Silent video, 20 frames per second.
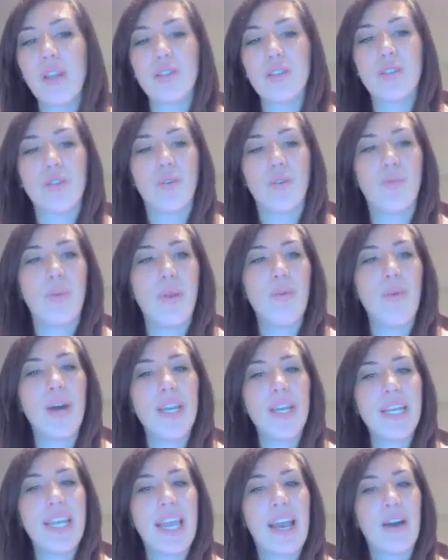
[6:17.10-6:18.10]
So we
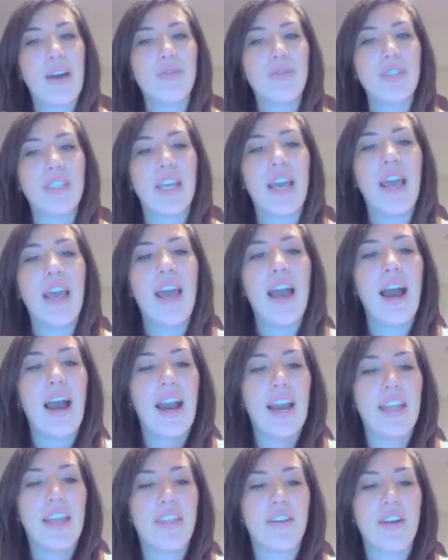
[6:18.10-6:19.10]
want to count
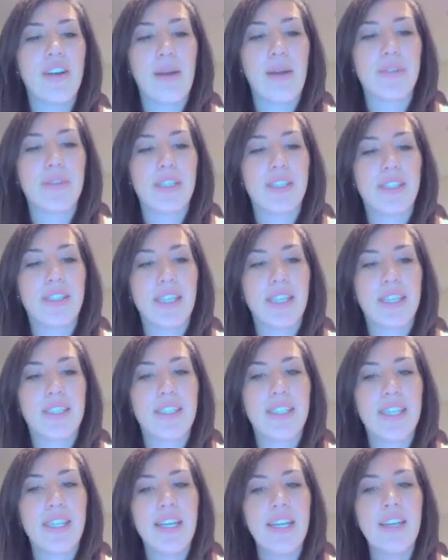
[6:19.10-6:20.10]
either up to
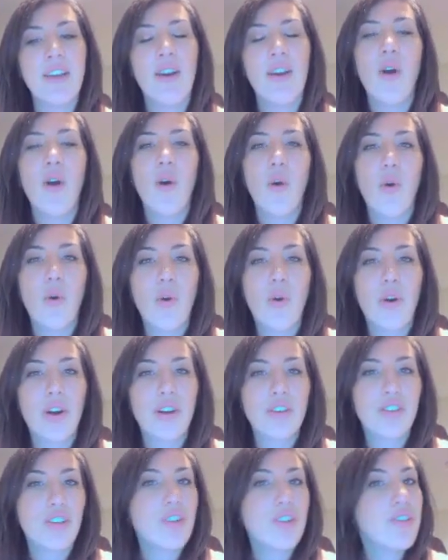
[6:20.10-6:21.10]
16
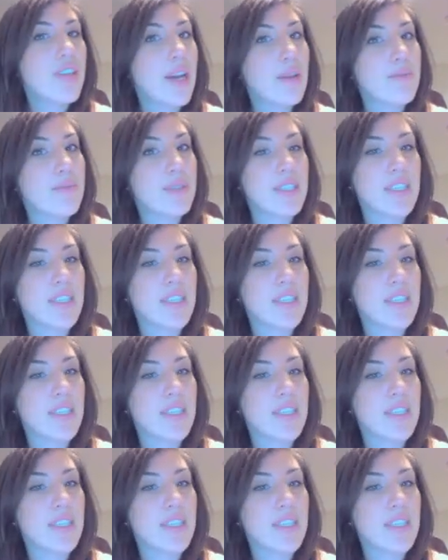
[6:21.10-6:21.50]
or 2 times